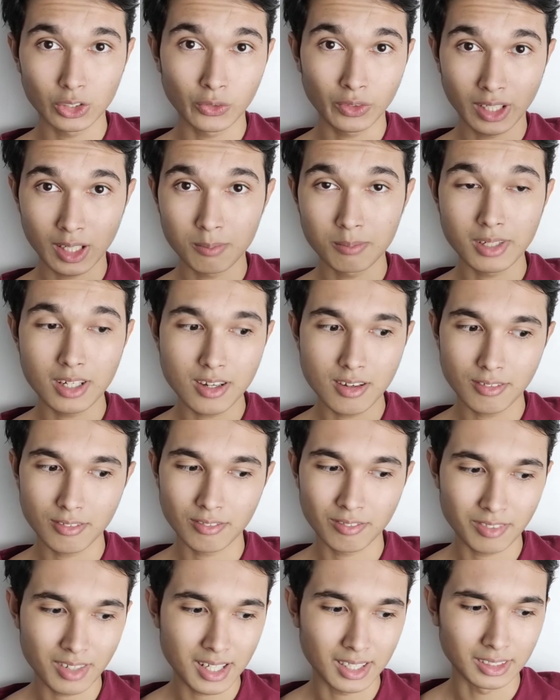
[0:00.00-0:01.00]
so you can be
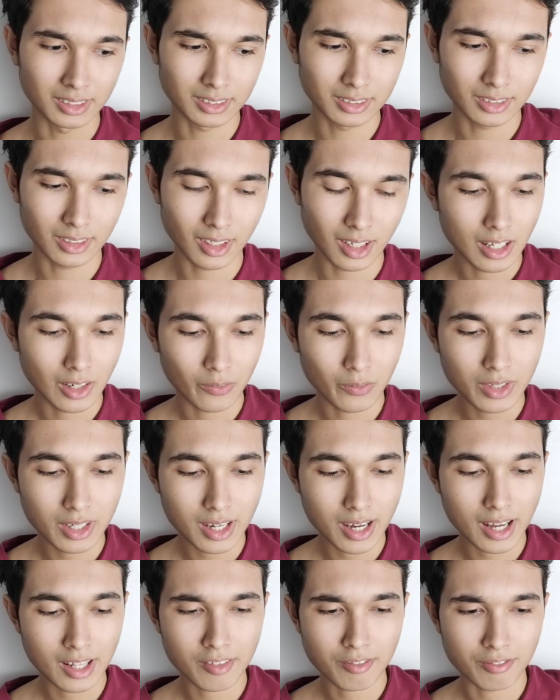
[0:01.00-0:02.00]
friends. Now
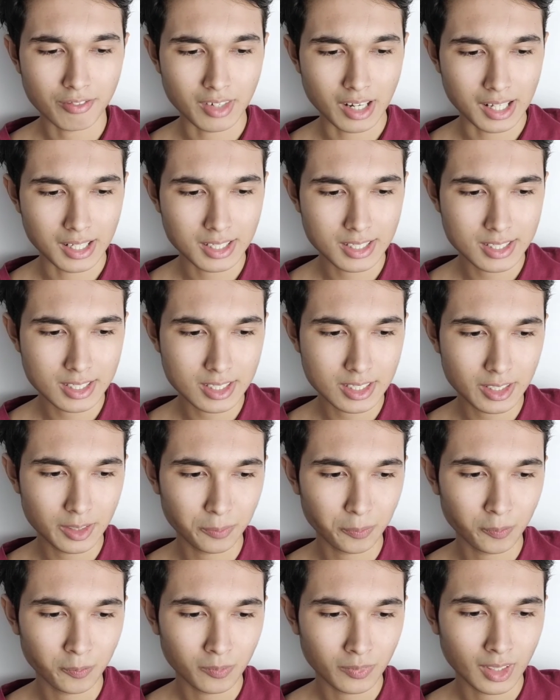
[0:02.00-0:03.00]
we add
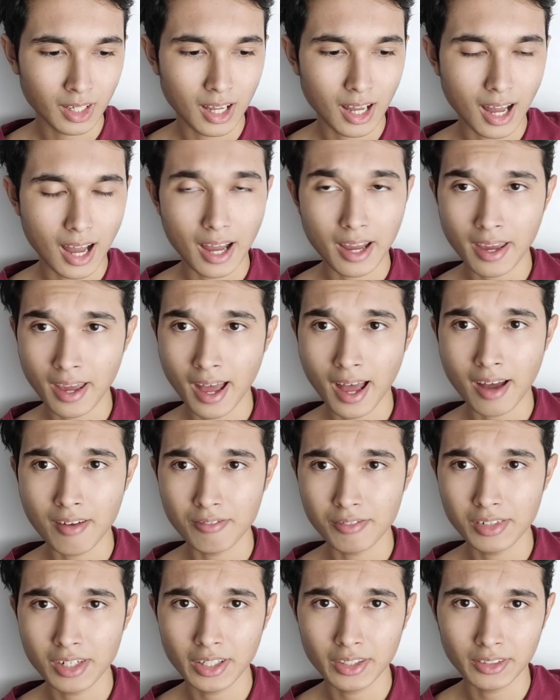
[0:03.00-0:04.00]
friends. I
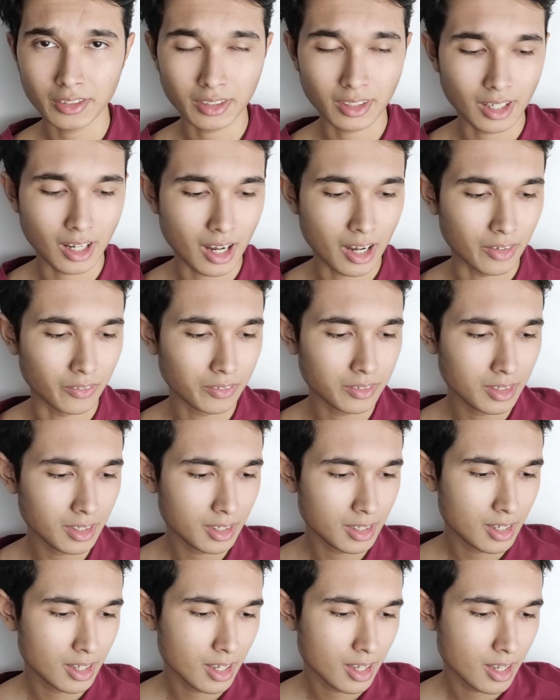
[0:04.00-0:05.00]
have another
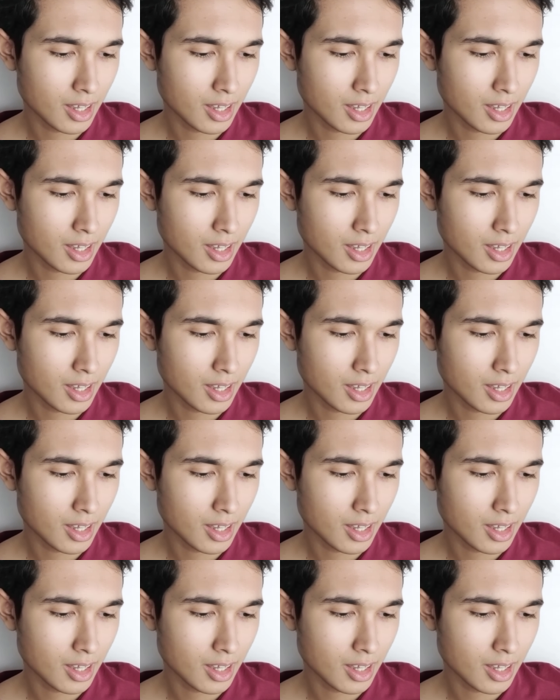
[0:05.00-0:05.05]
account.